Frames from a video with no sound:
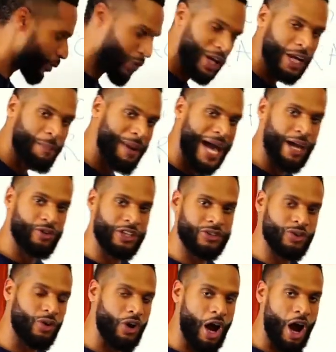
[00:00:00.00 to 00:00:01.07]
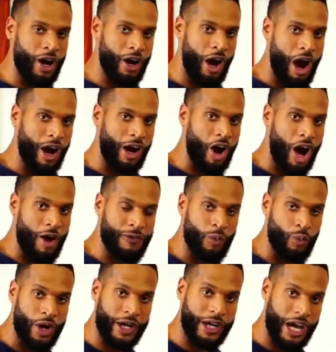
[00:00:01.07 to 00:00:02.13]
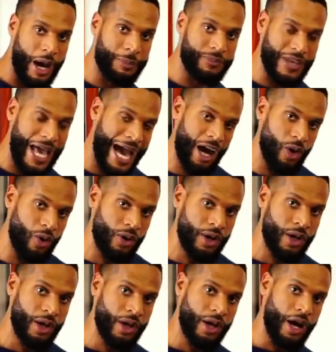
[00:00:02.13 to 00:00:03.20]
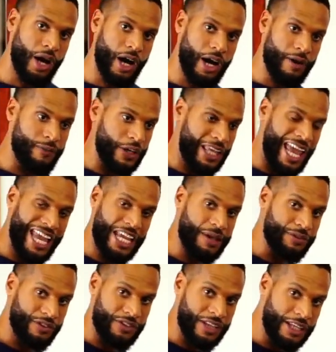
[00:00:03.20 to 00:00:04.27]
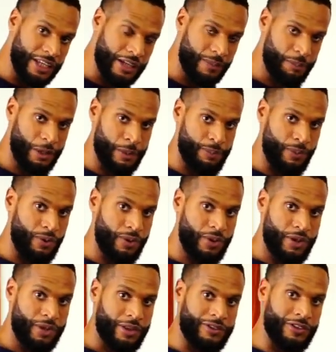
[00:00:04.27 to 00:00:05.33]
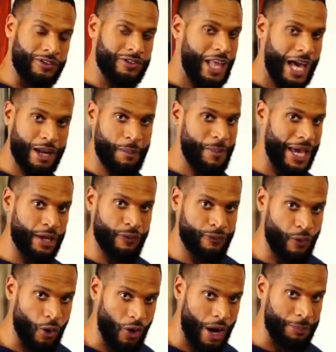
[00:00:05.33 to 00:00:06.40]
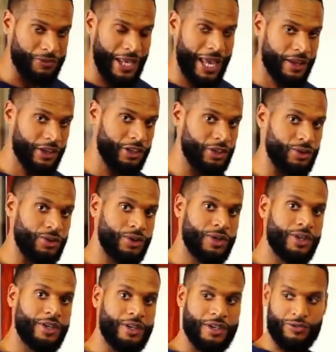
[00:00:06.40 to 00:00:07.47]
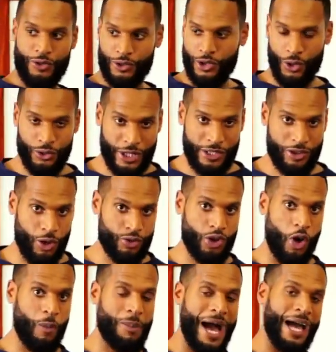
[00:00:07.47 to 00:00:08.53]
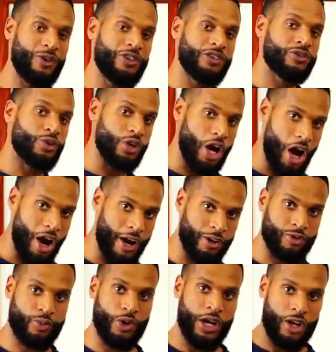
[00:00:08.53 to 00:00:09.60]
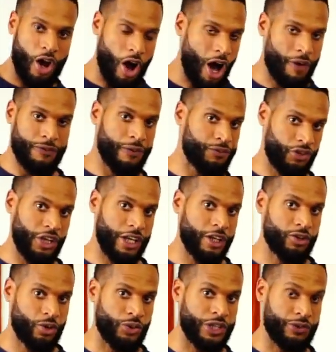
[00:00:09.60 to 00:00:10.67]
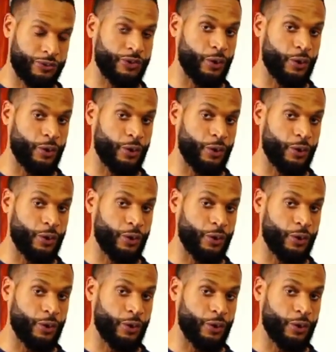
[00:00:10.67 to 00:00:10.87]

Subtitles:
run a biodiesel car off of what comes out of a KFC, people. This is not a metaphor. I'm telling you, and for those that don't know, biodiesel cars run off of chicken grease for